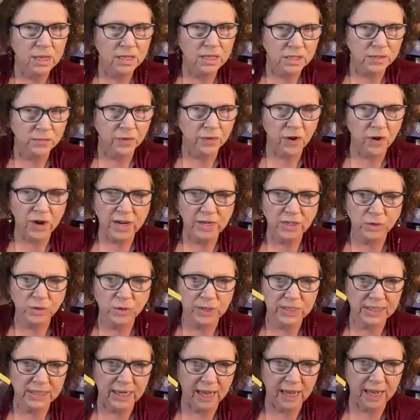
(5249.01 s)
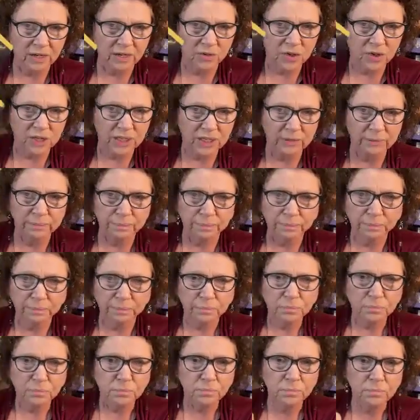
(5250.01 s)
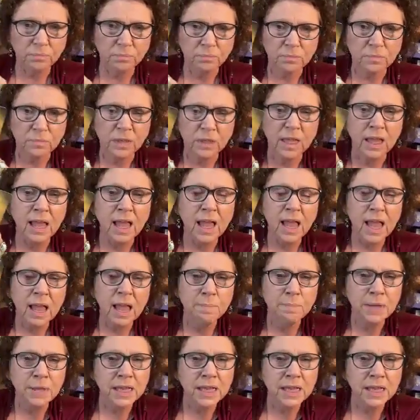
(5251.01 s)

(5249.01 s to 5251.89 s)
It's a very interesting energy. And